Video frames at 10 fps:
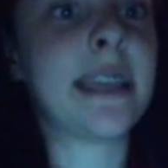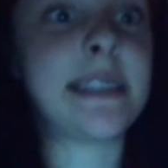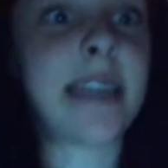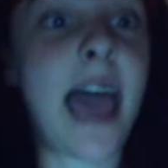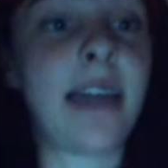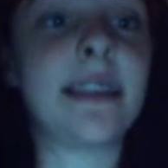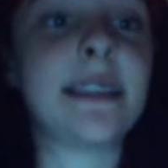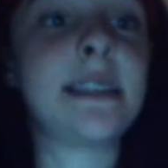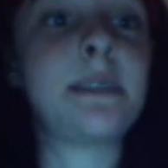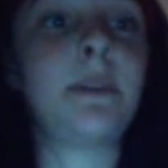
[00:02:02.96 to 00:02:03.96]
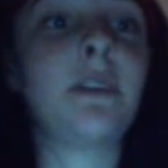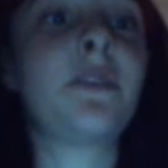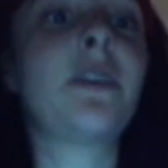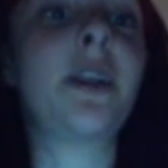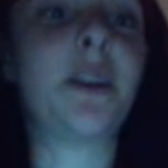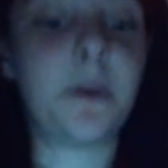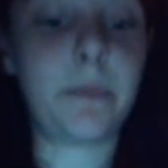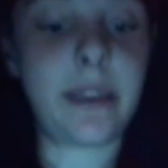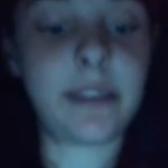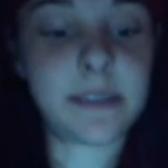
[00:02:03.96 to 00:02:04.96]
it's an island. It's beautiful and
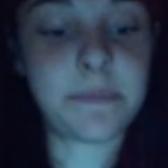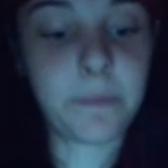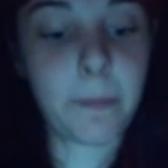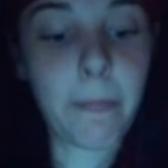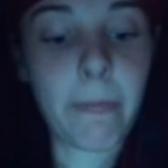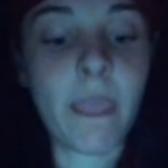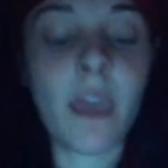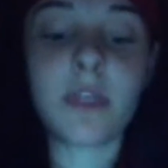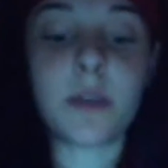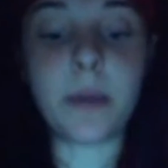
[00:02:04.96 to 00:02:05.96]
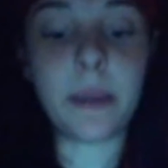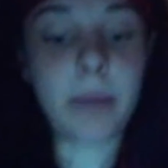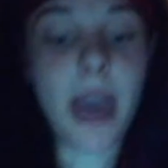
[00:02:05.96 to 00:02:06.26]
opened. The wind